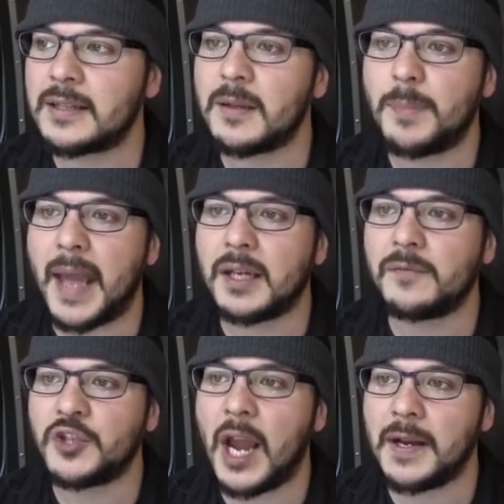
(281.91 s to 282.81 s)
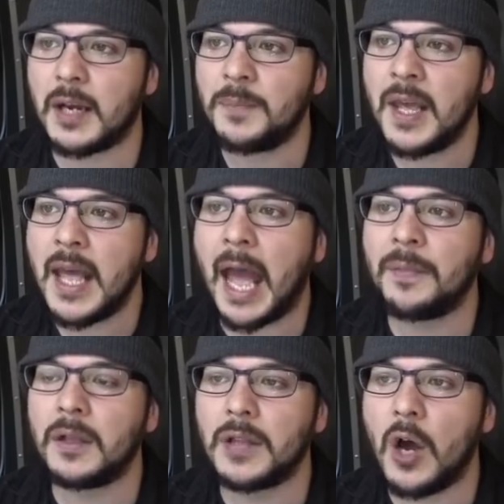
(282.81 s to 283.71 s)
to the Bank of China,
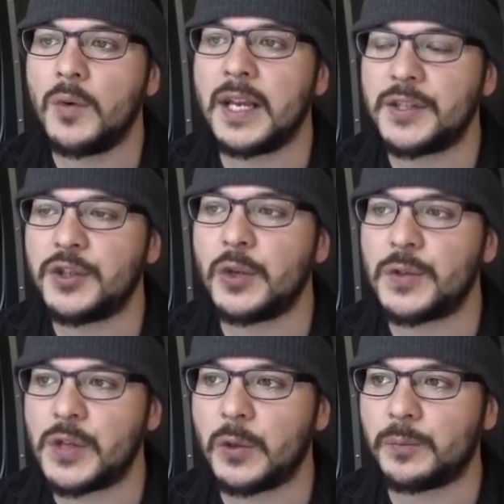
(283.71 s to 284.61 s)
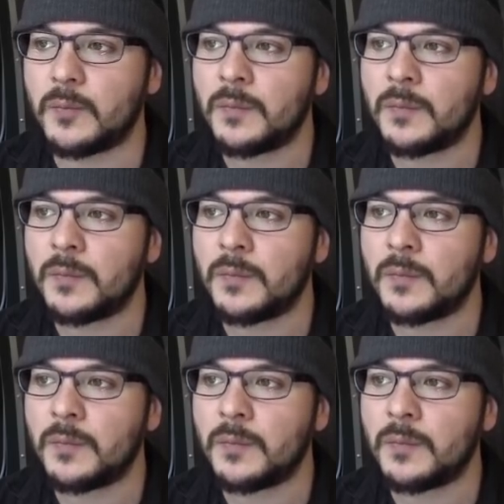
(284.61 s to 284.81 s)
and the loan is due soon.